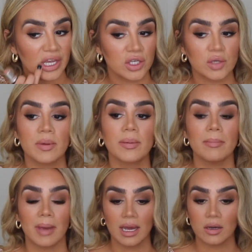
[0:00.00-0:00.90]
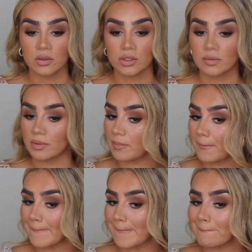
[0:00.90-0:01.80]
And should we be matte or should we?
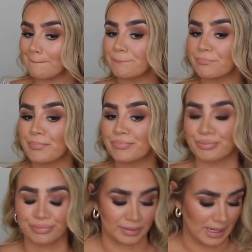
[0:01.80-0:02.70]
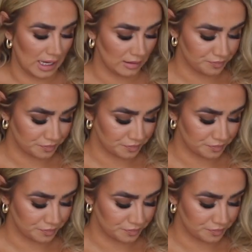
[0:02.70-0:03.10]
Nah.